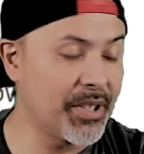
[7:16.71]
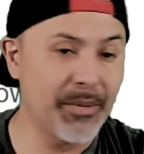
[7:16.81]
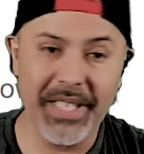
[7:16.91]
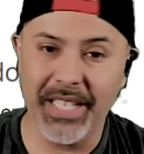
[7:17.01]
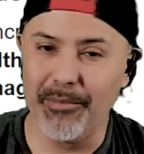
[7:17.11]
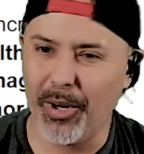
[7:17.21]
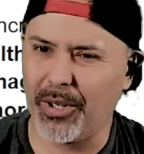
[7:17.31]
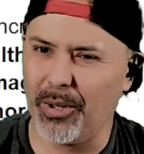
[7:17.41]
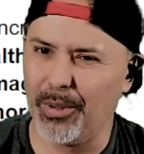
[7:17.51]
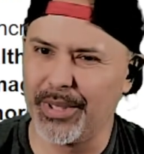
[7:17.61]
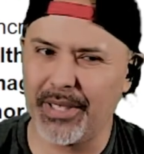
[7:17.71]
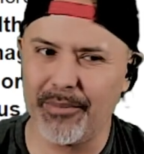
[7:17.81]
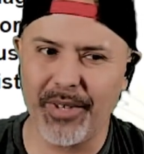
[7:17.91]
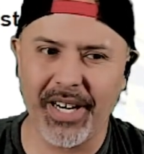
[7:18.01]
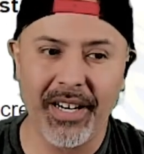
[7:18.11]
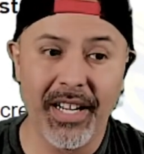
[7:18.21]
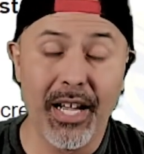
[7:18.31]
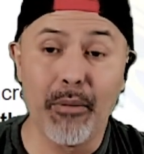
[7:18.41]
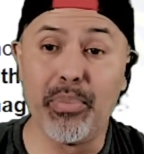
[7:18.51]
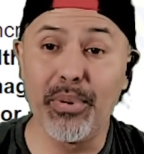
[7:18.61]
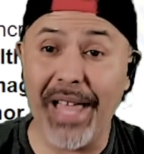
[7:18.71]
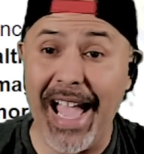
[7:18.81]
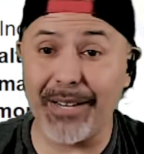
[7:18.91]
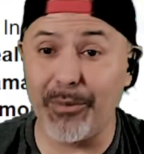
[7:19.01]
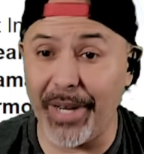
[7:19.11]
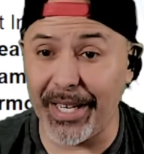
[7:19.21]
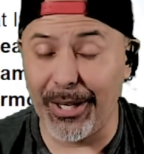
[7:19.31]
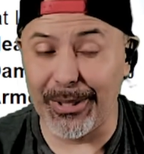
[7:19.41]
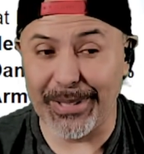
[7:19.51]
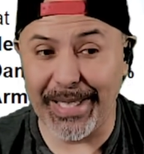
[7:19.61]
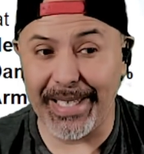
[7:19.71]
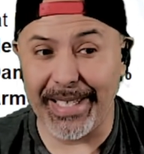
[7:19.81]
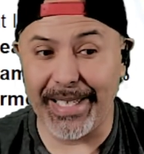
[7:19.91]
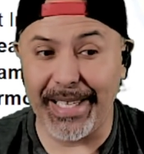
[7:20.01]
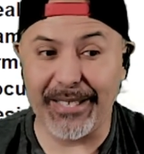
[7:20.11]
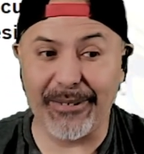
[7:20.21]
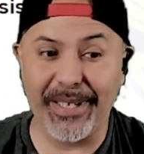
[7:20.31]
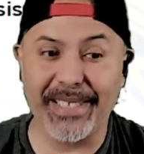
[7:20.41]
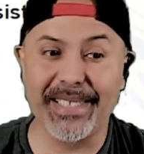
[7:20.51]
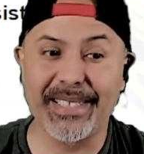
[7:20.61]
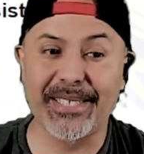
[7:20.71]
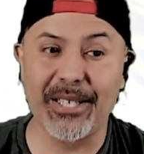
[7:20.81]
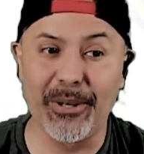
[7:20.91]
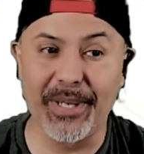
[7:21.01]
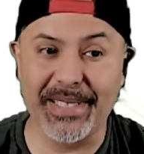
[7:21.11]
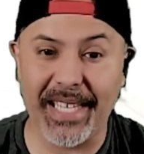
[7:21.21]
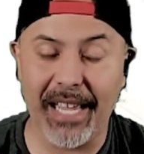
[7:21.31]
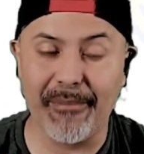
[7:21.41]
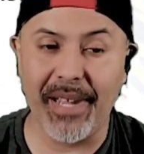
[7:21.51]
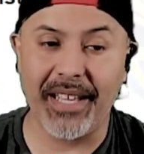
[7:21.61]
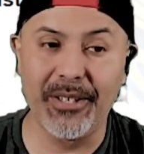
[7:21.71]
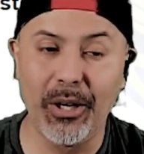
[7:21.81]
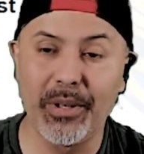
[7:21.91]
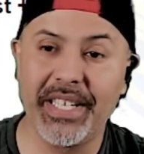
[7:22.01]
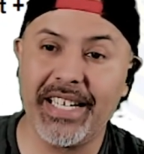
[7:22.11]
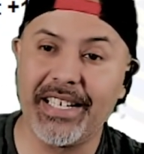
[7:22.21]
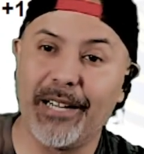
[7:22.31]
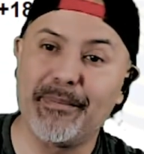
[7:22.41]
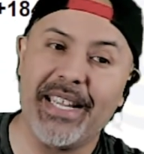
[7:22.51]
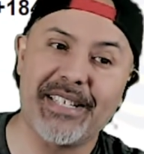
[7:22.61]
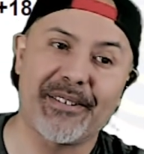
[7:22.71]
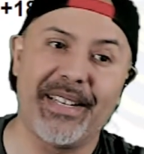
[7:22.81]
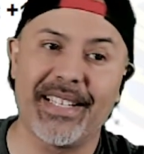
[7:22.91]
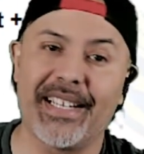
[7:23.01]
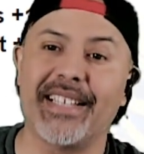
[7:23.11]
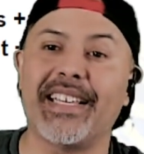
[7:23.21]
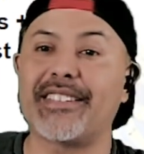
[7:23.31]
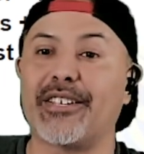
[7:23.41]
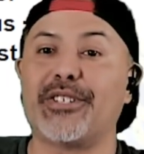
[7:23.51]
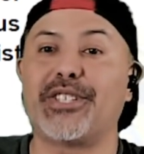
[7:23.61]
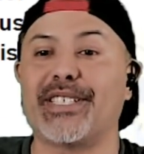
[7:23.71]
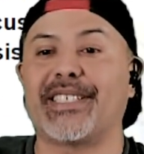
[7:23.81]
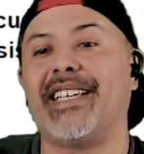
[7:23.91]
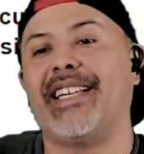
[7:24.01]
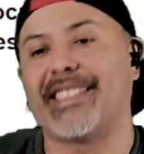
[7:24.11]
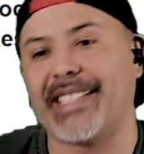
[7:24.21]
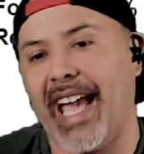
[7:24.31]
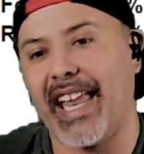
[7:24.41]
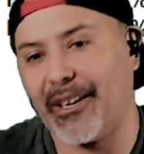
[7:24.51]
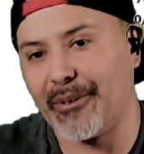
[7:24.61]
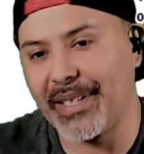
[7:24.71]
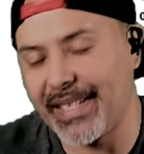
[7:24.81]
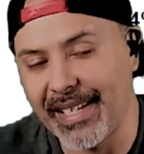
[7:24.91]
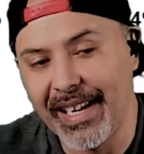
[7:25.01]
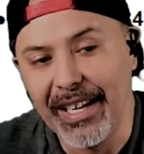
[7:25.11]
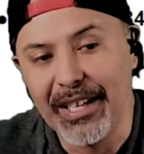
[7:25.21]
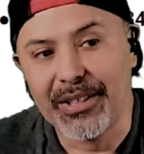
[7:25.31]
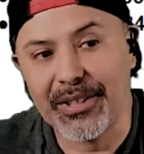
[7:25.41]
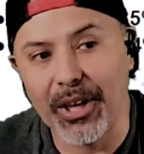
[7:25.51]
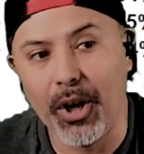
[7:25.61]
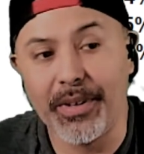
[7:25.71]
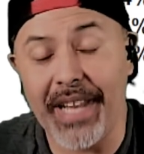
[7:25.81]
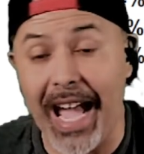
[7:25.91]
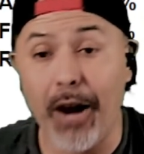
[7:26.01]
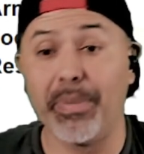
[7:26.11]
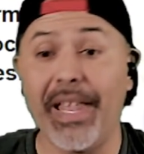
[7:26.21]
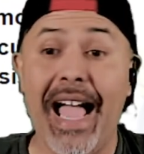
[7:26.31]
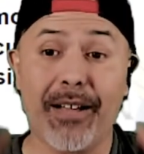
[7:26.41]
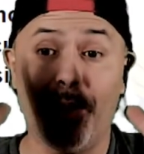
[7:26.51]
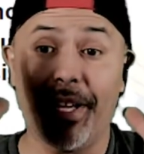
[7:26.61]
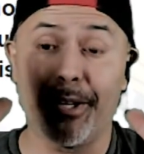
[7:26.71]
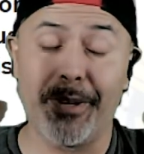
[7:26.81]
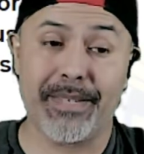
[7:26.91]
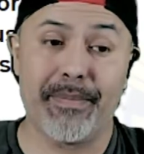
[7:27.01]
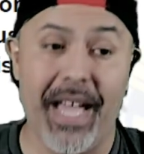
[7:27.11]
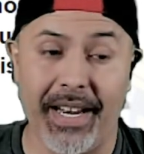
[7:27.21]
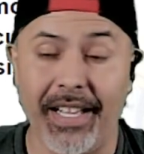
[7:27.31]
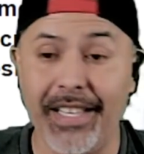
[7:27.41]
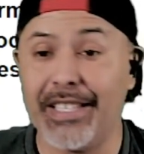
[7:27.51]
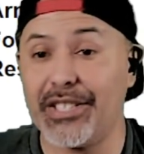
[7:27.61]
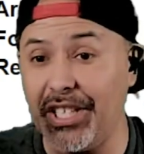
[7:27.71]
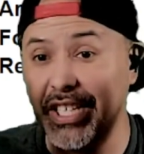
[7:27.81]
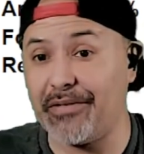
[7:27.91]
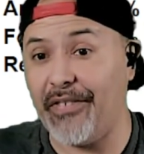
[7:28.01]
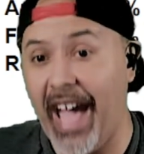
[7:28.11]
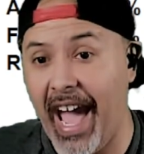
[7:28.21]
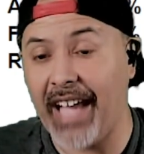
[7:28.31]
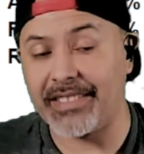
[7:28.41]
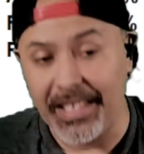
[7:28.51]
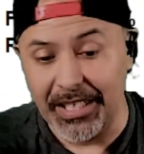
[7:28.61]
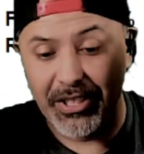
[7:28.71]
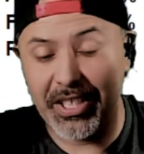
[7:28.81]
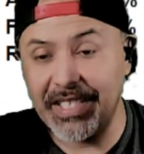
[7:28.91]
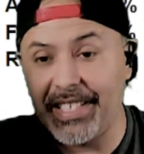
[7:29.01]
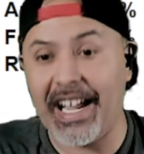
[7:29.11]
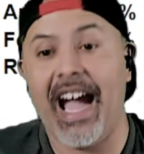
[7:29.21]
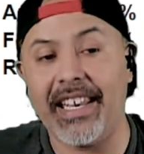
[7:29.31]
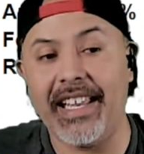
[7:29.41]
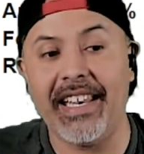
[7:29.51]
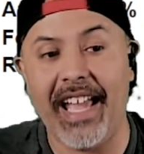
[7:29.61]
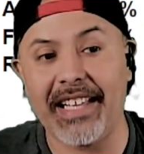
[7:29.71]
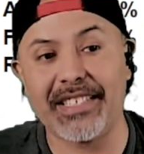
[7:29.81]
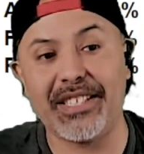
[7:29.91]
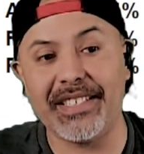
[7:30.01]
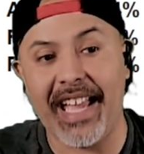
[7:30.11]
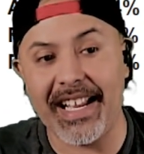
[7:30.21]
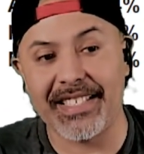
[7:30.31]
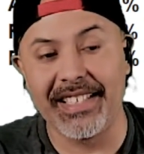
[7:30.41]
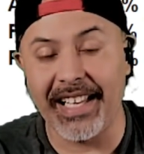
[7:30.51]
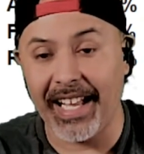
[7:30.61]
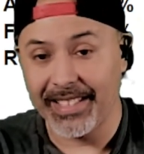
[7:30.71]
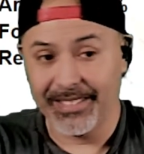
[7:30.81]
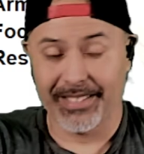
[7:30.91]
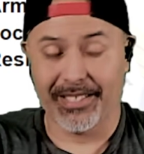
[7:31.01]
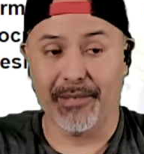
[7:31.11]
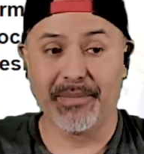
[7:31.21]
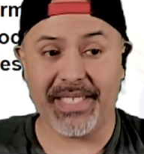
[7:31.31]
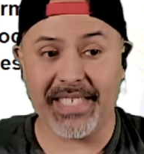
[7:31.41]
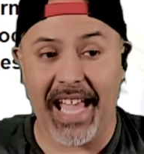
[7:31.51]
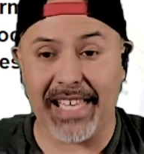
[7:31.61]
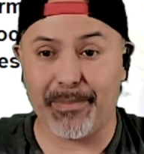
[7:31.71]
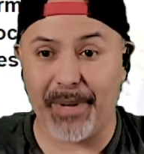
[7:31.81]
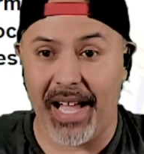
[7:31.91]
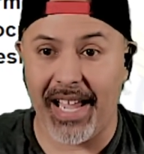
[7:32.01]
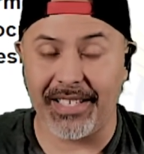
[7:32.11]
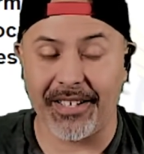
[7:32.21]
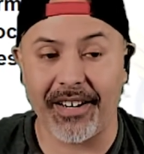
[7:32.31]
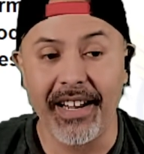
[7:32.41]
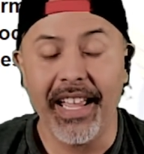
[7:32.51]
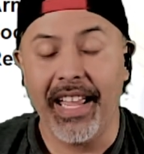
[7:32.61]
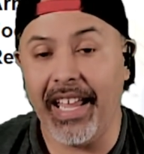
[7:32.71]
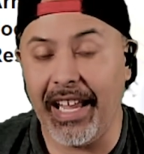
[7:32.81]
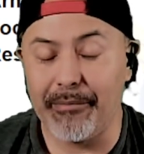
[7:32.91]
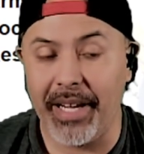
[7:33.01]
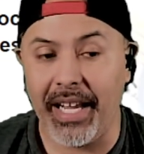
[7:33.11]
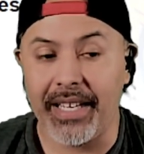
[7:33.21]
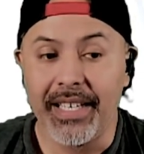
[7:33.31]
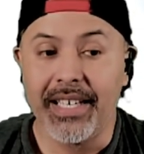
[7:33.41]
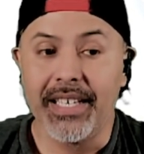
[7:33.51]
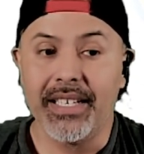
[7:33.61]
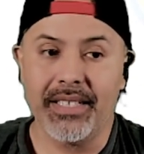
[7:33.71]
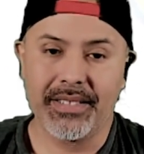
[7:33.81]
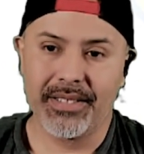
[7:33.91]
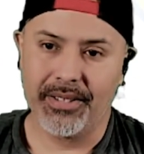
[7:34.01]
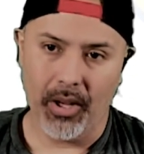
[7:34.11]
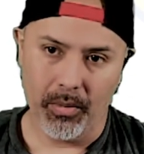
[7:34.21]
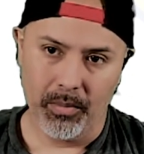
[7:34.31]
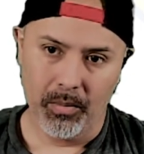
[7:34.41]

Do we need more gold somewhere? Black Widow's getting an increase, and so is Ant-Man. No kit updates or anything like that. They're just getting stat increases. So now Black Widow is meta. She's fast. She's actually got some stats behind her. Ant-Man, he's slow.